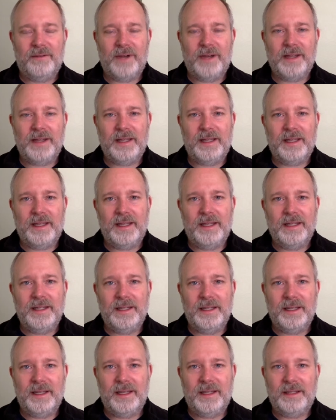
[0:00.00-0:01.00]
Finally, in
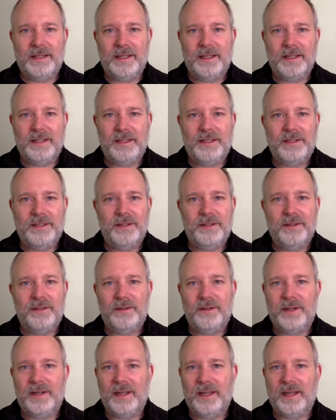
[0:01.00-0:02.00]
India in
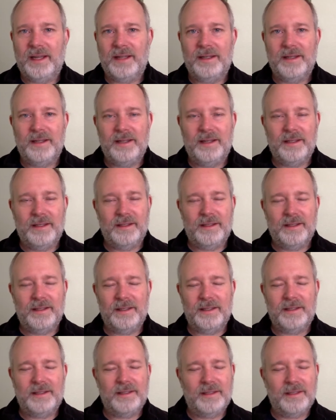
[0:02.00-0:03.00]
92, I had
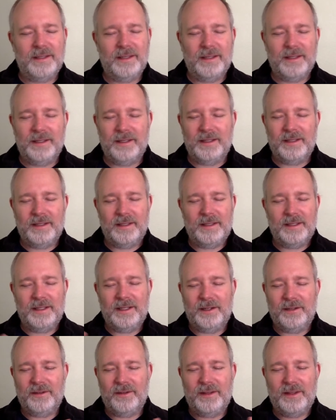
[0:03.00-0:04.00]
this,
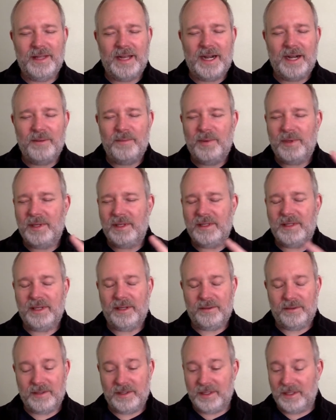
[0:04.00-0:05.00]
therapies
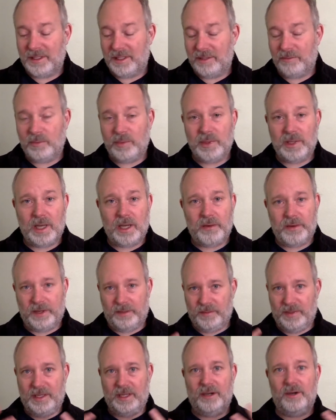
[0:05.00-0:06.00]
that were just
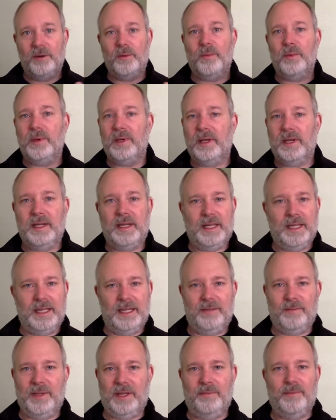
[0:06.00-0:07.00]
blowing me open and
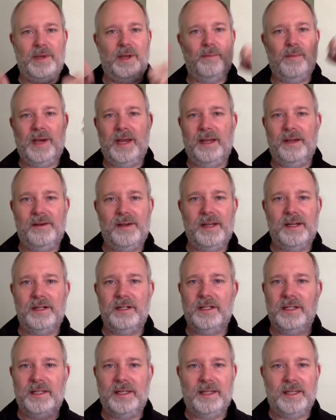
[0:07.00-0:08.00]
getting me in my
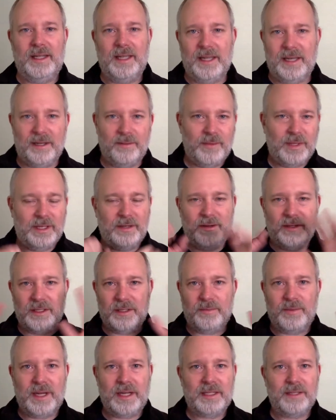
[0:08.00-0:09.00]
bioenergy and getting me to
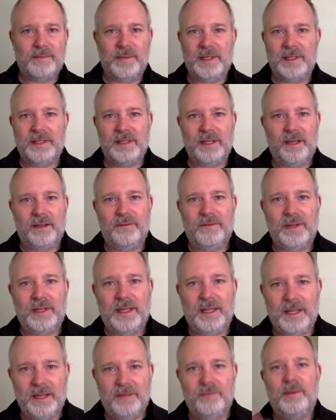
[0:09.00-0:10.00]
express myself
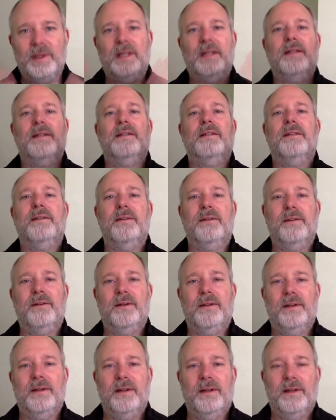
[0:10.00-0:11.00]
and getting me into
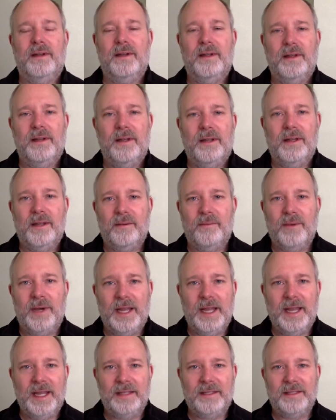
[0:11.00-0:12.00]

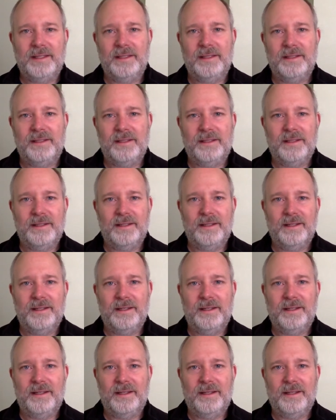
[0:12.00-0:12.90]
my essence.